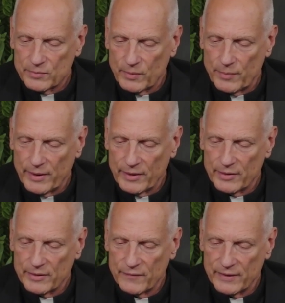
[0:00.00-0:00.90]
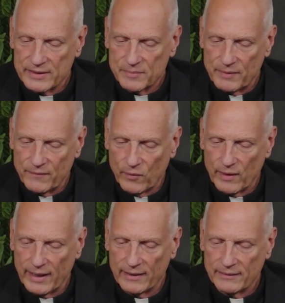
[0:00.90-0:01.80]
prepare your defense
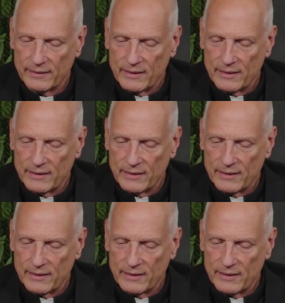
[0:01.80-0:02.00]
beforehand,